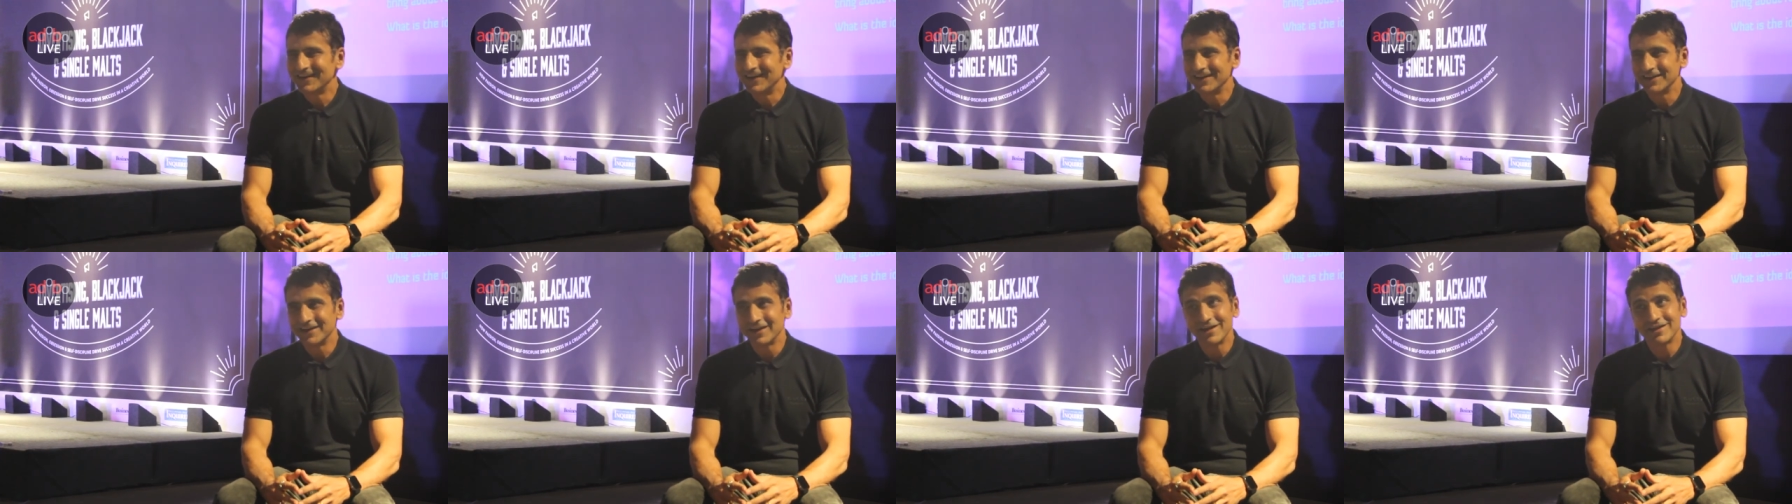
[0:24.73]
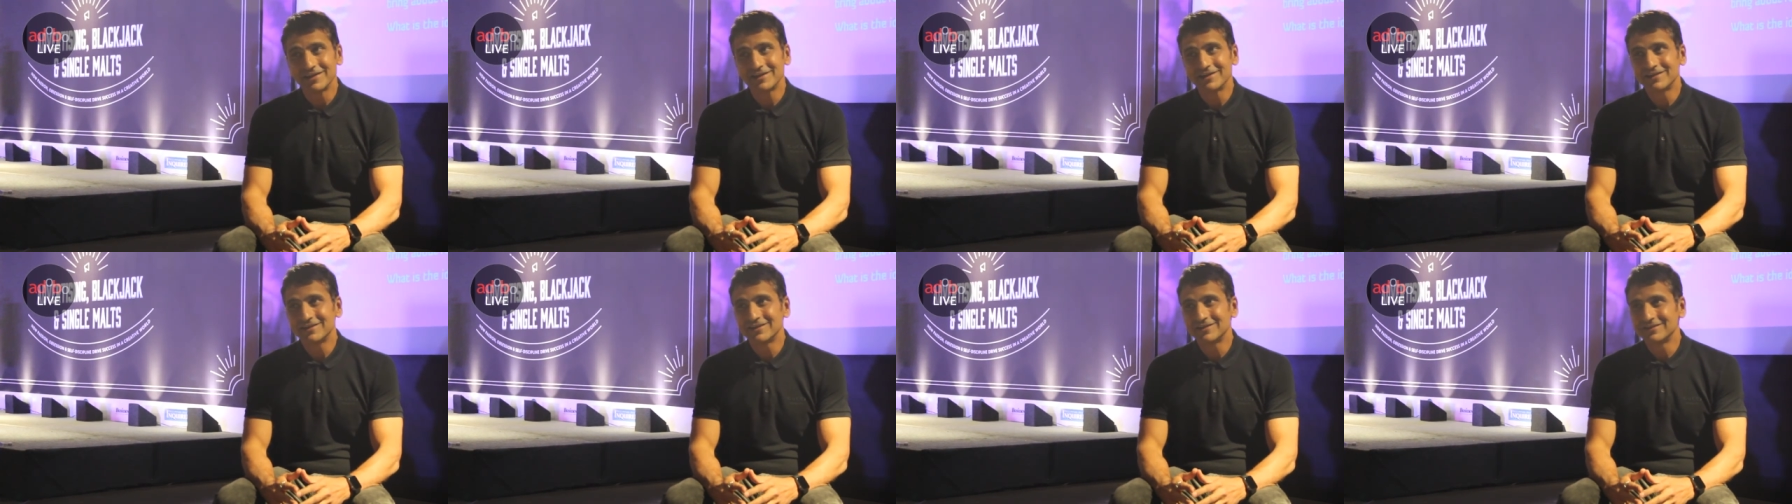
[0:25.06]
I
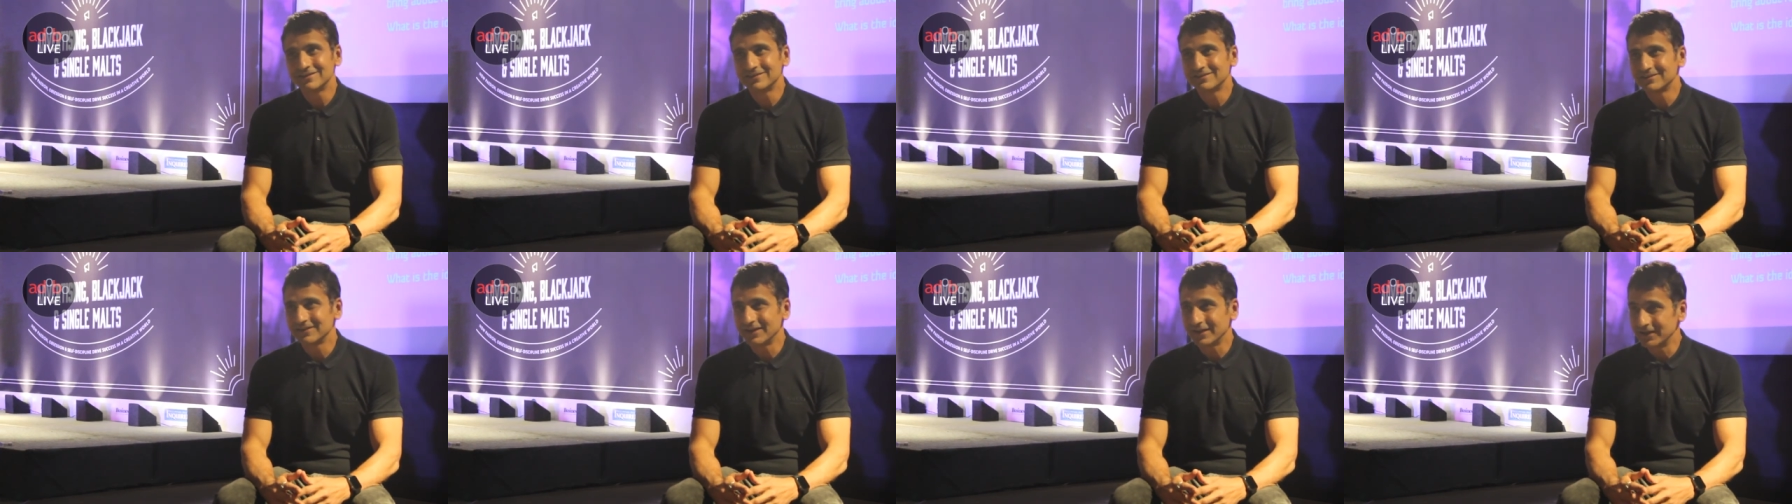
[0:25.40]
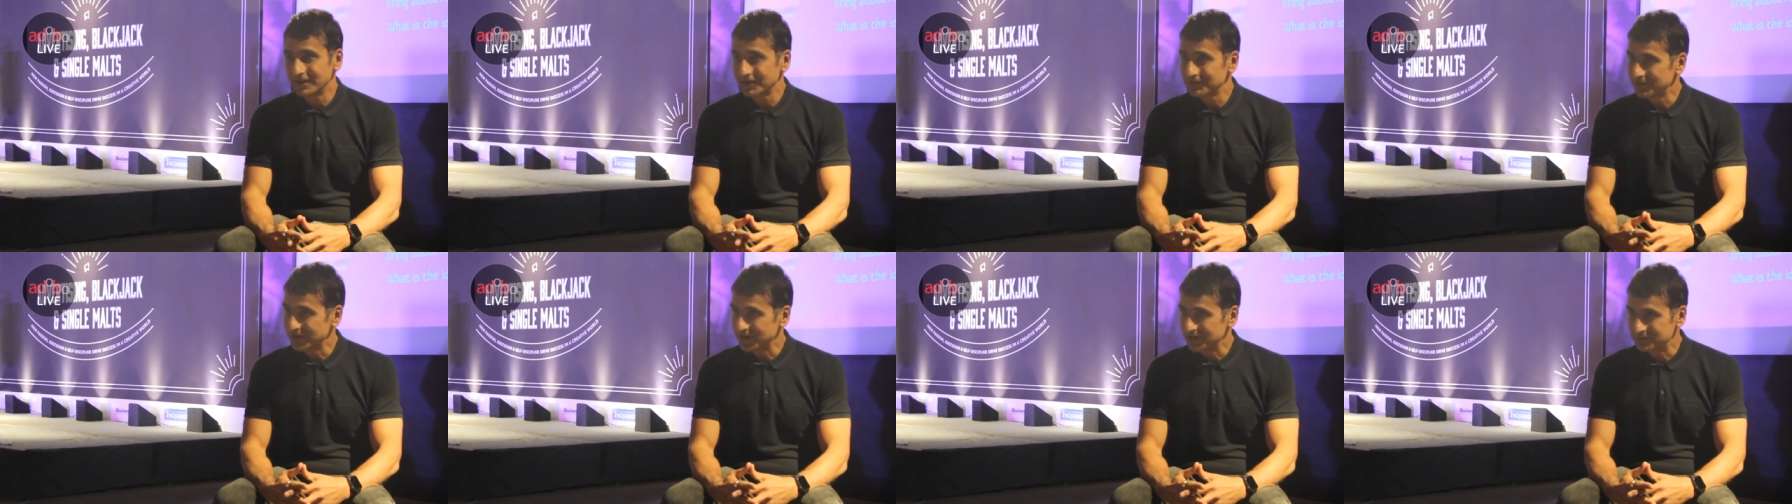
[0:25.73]
like,
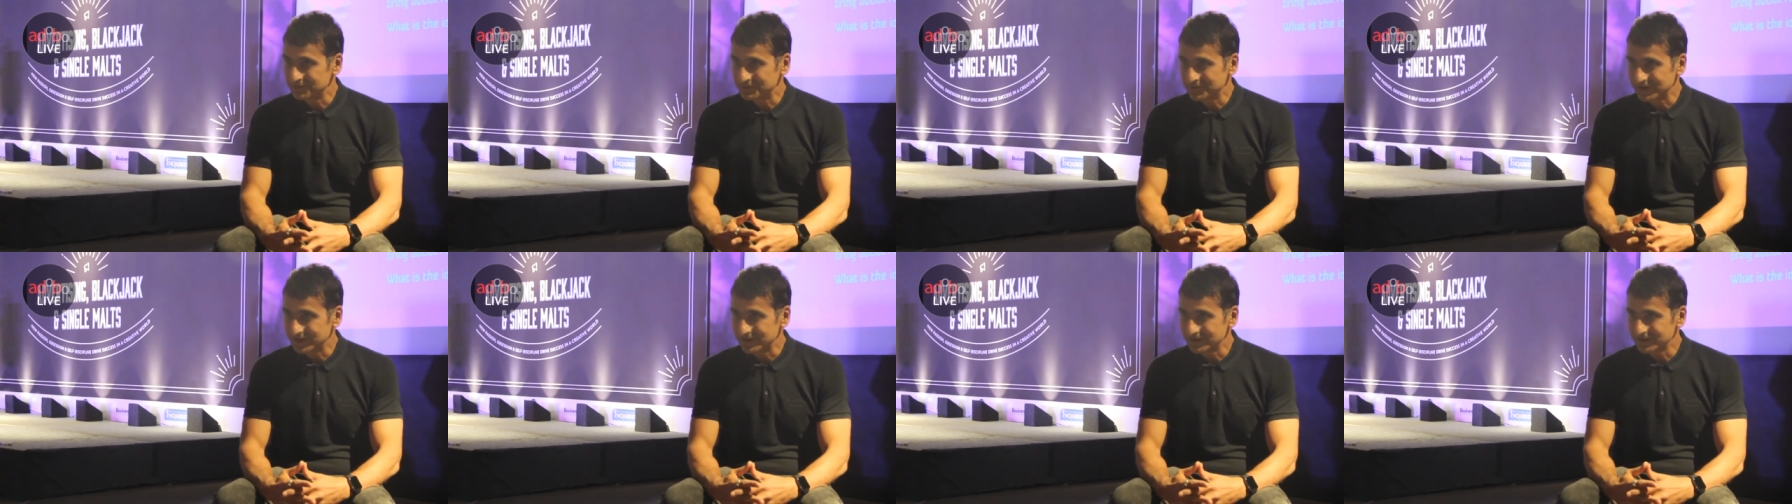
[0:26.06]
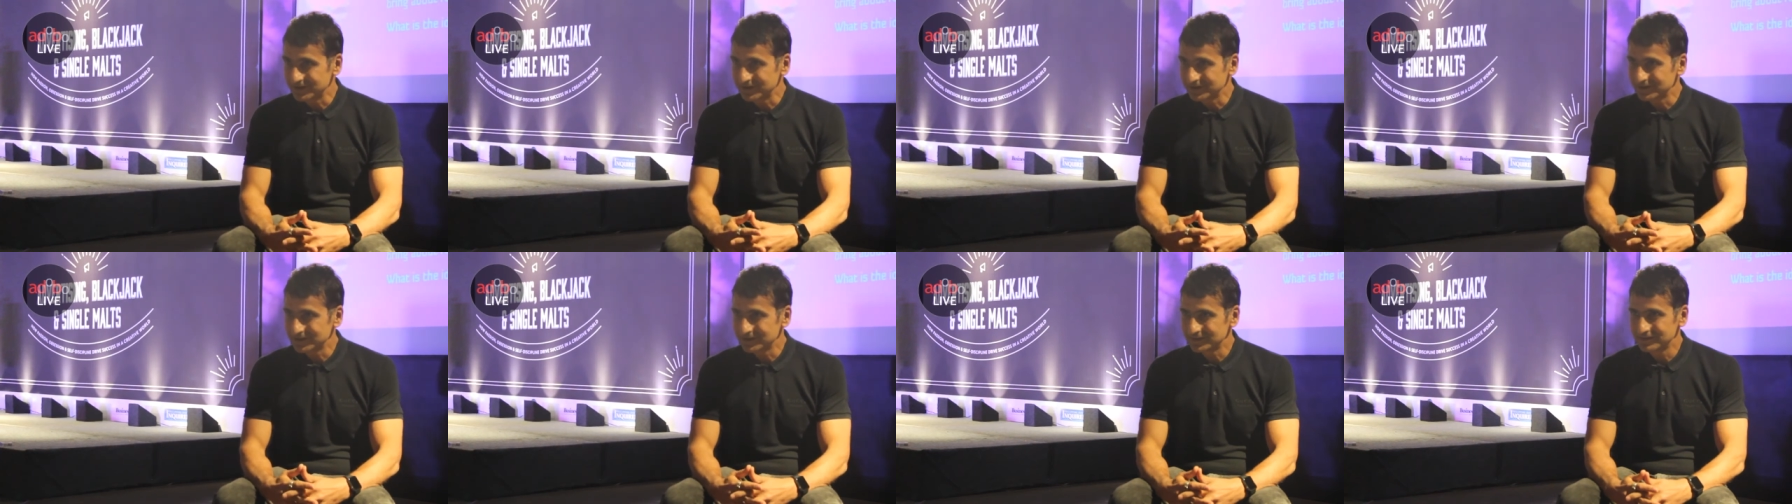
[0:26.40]
I love
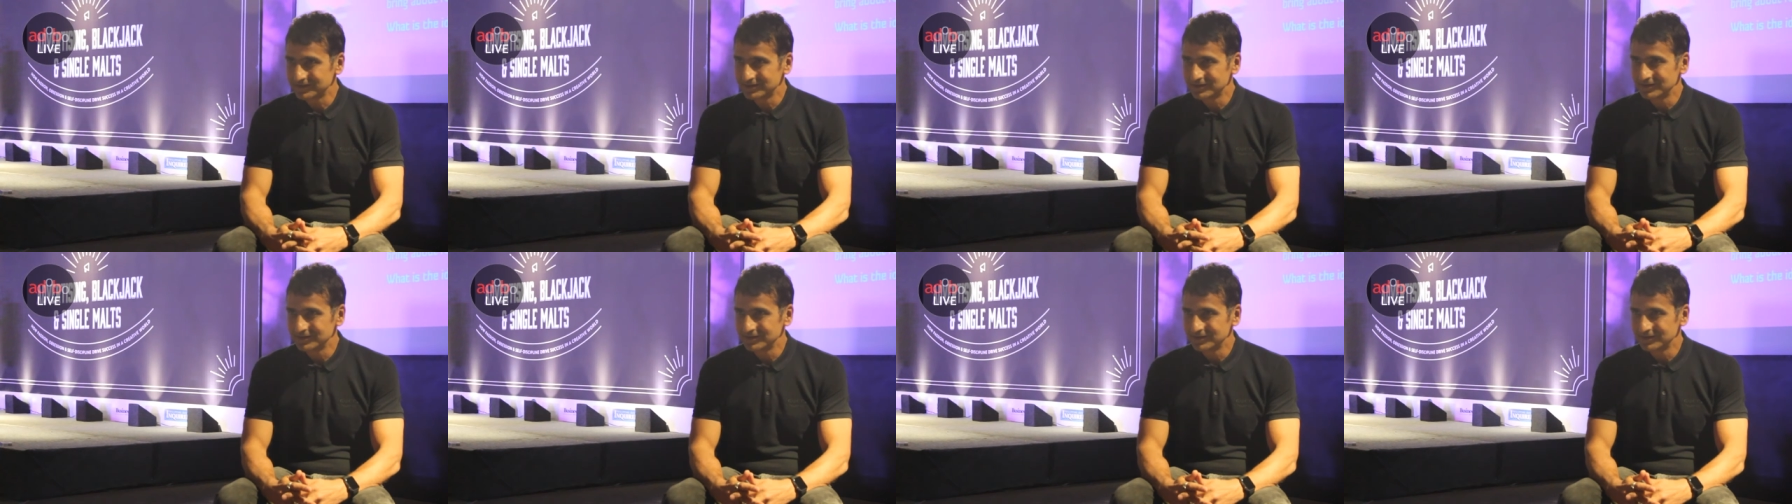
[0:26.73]
advertising,